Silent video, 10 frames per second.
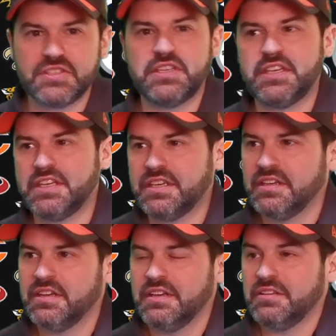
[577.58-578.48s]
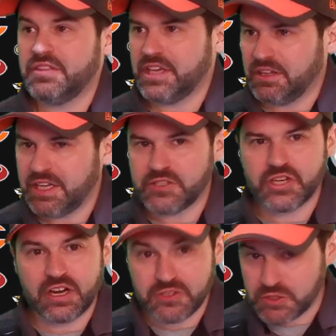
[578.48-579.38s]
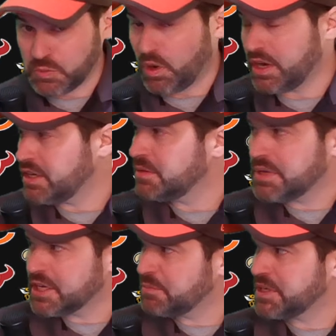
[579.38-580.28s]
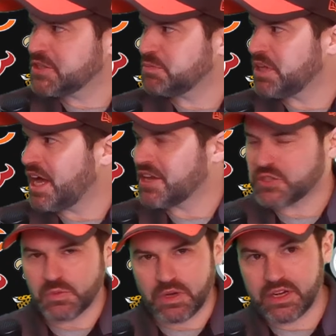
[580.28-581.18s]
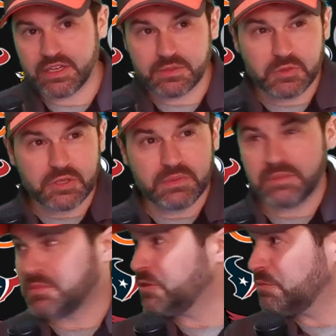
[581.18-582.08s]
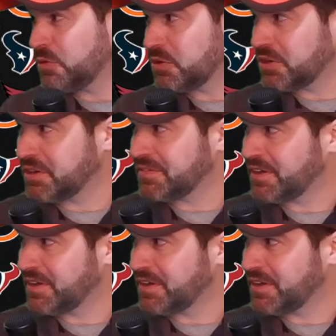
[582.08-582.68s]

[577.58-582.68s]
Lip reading: see the LA Chargers wanting to make a big splash, wanting to put a big billboard